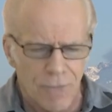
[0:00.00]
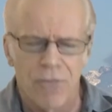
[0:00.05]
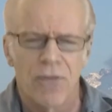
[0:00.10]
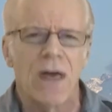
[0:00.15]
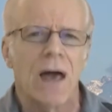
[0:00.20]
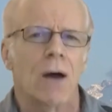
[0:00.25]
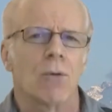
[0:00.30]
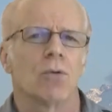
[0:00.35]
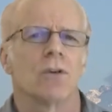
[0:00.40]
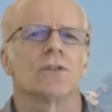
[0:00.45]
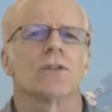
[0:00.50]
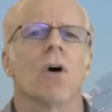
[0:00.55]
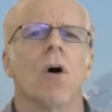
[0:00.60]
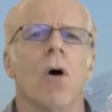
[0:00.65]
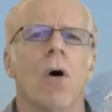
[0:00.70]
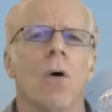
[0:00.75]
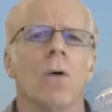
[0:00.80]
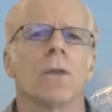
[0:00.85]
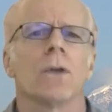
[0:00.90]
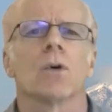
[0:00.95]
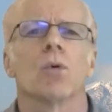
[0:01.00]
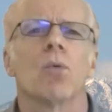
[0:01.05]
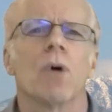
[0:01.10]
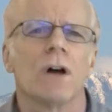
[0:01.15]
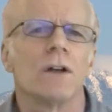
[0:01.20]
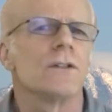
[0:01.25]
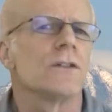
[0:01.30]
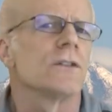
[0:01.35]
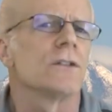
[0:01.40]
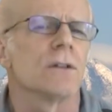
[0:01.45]
if that was all there
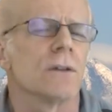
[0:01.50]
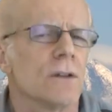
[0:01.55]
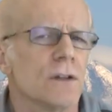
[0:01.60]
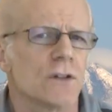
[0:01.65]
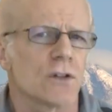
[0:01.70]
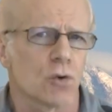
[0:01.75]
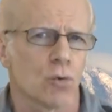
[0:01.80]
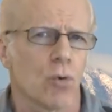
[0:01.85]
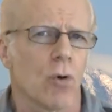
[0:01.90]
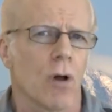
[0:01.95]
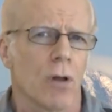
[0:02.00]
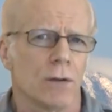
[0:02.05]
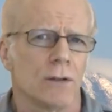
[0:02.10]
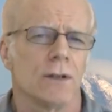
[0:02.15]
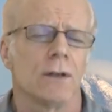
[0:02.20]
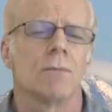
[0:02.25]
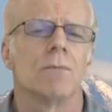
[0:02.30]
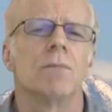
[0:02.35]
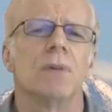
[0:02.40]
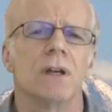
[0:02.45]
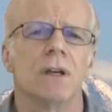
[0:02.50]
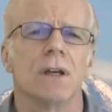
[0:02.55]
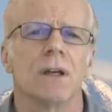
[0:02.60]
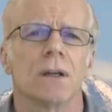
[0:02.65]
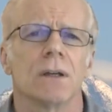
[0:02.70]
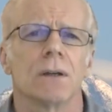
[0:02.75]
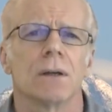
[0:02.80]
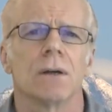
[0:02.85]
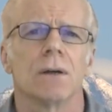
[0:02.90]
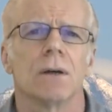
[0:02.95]
was to this quality of
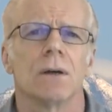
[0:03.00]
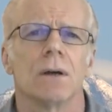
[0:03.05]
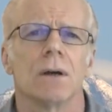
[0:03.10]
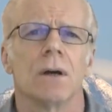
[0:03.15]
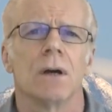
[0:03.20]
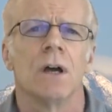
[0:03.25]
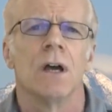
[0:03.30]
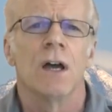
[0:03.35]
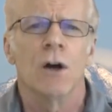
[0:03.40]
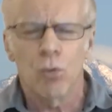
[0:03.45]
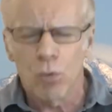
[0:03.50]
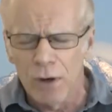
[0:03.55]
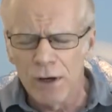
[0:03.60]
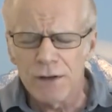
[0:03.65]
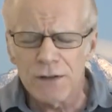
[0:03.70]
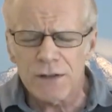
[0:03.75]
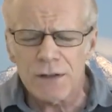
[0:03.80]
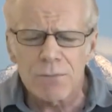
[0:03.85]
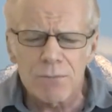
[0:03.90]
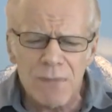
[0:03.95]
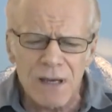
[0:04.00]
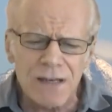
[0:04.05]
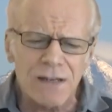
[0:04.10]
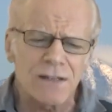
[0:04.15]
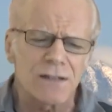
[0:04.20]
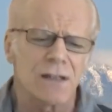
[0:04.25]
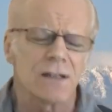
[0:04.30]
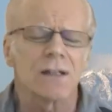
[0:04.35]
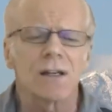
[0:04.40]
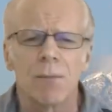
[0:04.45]
being. What is
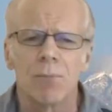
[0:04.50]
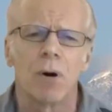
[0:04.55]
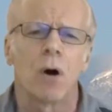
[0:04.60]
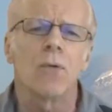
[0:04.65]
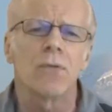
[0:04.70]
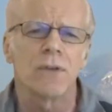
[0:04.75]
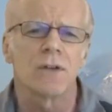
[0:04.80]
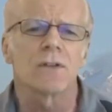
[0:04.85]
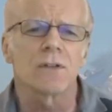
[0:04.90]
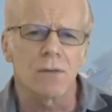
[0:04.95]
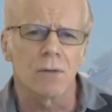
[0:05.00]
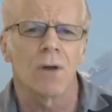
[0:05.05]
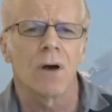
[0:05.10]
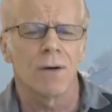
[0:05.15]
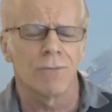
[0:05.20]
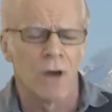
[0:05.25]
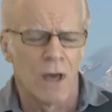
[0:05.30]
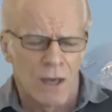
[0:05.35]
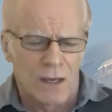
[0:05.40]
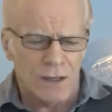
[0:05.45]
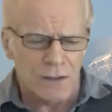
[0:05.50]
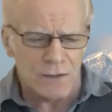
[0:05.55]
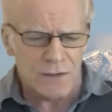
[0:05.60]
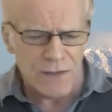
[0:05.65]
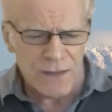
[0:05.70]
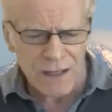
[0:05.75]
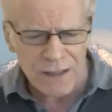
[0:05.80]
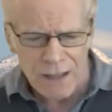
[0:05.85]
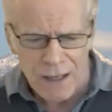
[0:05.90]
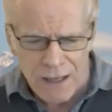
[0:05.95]
amazing about this love
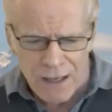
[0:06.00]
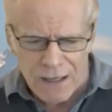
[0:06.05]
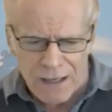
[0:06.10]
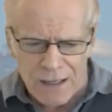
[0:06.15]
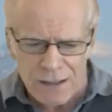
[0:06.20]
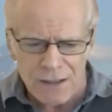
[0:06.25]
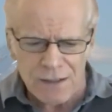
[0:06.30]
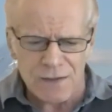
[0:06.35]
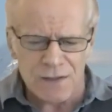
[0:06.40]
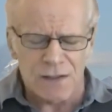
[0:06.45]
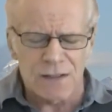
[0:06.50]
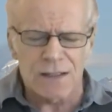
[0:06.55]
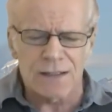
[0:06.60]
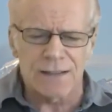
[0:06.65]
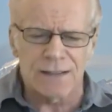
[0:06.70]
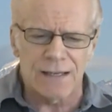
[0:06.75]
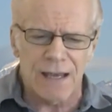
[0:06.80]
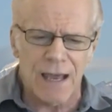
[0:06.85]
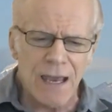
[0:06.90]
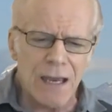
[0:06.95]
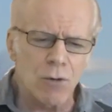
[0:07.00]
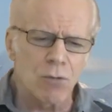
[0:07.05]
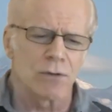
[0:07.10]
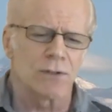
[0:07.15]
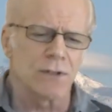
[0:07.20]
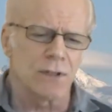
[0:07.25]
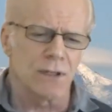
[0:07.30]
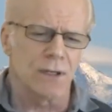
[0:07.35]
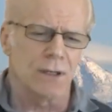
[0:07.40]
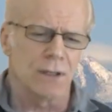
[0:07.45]
is that in its
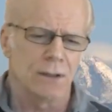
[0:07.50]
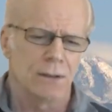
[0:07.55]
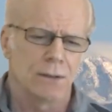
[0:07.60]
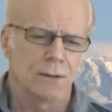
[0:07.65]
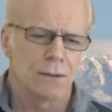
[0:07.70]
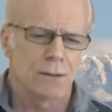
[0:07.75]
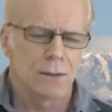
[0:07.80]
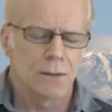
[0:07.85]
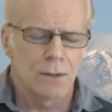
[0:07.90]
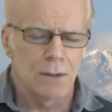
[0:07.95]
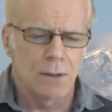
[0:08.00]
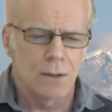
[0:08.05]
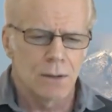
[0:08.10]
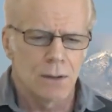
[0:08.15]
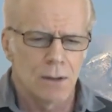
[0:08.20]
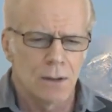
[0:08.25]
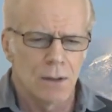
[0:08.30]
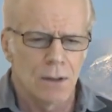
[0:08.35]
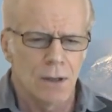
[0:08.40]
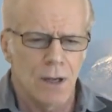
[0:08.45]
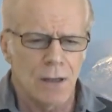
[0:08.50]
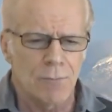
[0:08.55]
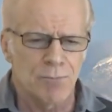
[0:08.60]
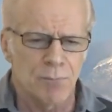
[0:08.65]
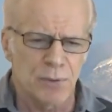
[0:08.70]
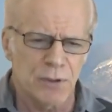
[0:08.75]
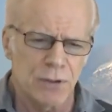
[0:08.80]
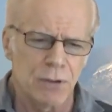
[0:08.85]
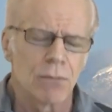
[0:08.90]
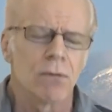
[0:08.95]
integrity
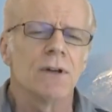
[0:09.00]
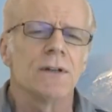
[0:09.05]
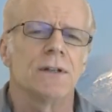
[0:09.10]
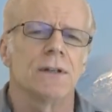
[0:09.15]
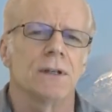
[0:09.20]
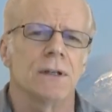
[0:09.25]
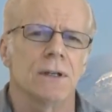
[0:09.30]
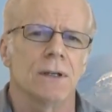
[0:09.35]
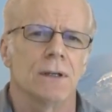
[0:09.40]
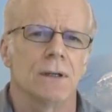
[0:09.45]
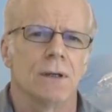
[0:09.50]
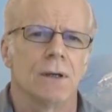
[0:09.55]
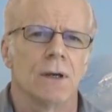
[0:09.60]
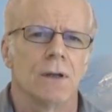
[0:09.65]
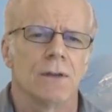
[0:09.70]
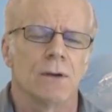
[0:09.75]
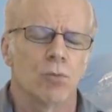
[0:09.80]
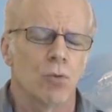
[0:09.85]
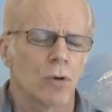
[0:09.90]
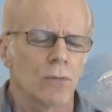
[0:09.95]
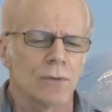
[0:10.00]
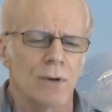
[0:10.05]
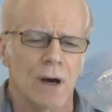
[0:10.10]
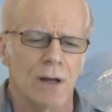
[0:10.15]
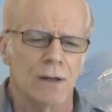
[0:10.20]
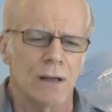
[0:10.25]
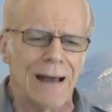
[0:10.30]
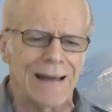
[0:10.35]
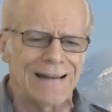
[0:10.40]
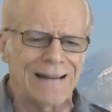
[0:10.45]
and purity that will
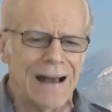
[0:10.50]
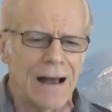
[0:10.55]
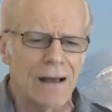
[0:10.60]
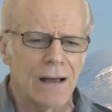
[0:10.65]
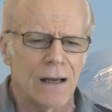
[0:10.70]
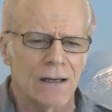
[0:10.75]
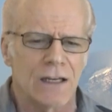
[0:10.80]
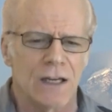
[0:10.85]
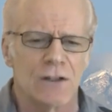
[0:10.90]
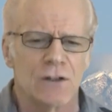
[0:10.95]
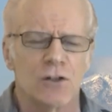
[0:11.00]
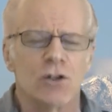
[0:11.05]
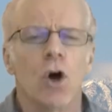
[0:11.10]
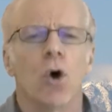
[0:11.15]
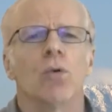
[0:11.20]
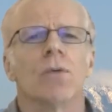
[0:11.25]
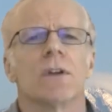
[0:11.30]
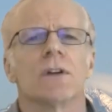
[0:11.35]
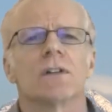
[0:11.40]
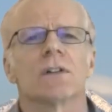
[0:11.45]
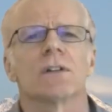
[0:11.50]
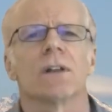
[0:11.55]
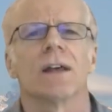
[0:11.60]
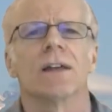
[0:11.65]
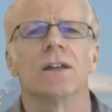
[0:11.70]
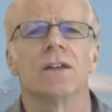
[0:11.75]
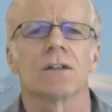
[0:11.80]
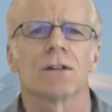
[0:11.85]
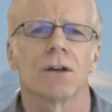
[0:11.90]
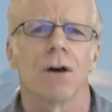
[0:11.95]
not condone the
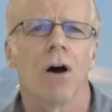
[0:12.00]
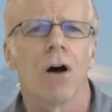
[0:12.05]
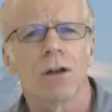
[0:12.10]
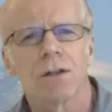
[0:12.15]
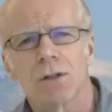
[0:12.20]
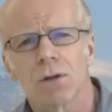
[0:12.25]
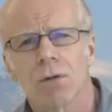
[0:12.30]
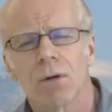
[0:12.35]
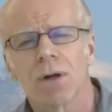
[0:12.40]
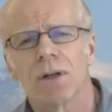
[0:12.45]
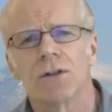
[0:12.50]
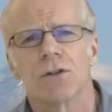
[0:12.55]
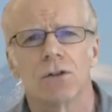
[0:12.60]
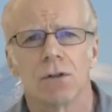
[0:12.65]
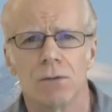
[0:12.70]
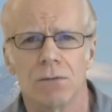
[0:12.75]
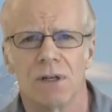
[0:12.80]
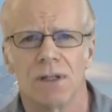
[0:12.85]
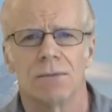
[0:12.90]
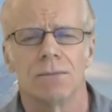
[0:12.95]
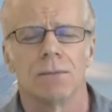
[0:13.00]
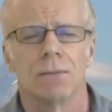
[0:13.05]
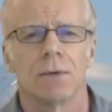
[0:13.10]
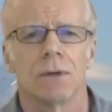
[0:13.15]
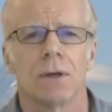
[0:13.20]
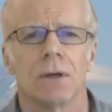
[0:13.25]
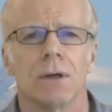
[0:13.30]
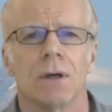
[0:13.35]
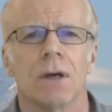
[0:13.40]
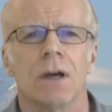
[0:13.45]
slightest contrary to it,
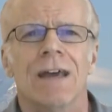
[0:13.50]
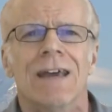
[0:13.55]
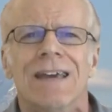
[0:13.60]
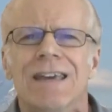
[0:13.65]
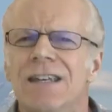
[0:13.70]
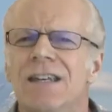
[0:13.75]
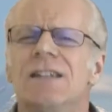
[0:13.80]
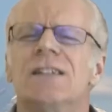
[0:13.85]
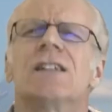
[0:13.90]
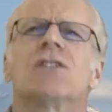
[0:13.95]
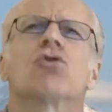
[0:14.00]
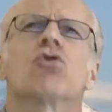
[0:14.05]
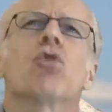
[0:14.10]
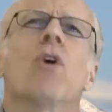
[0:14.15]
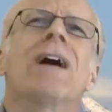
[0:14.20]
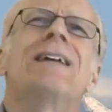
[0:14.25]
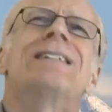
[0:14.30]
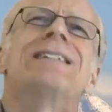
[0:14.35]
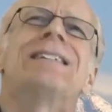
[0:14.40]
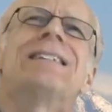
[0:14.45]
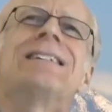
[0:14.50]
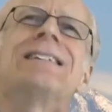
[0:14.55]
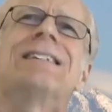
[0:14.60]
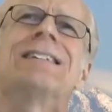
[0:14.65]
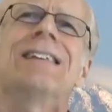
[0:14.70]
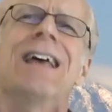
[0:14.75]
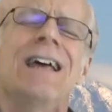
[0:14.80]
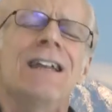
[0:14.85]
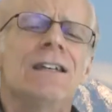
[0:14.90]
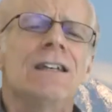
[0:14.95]
it is
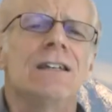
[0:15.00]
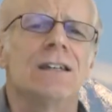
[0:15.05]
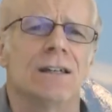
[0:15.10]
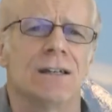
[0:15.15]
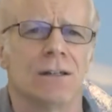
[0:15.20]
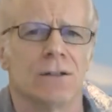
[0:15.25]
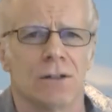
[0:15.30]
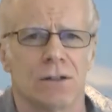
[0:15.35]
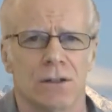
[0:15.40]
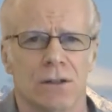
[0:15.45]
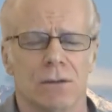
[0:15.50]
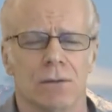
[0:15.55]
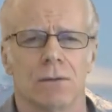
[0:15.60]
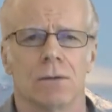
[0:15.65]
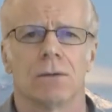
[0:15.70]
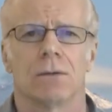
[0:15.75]
transcendent